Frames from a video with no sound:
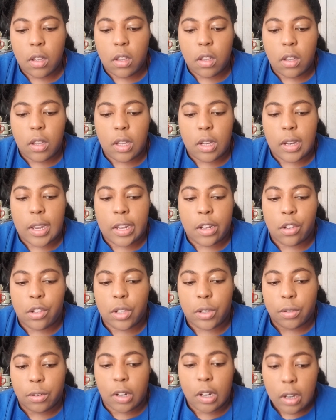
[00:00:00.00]
and that's
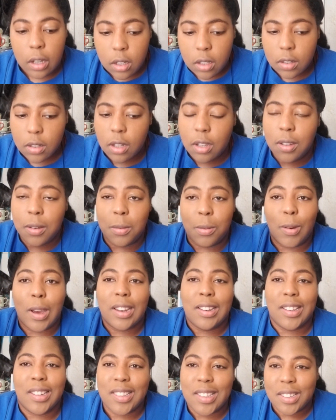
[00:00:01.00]
great, but it
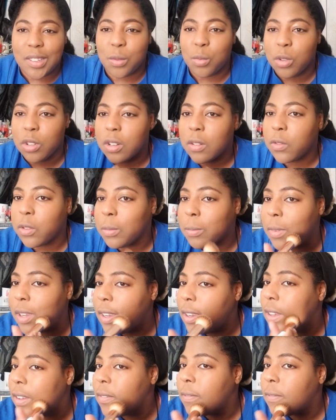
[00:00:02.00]
just doesn't work for me.